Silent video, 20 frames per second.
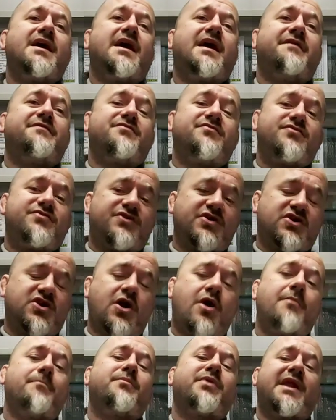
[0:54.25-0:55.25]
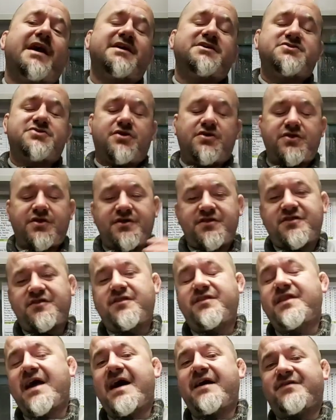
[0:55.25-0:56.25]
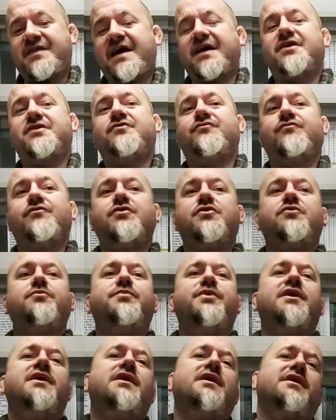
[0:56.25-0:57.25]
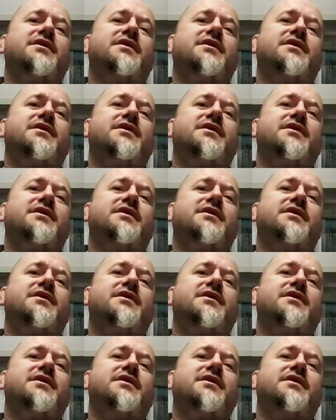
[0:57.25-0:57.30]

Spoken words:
and the complex, or that group,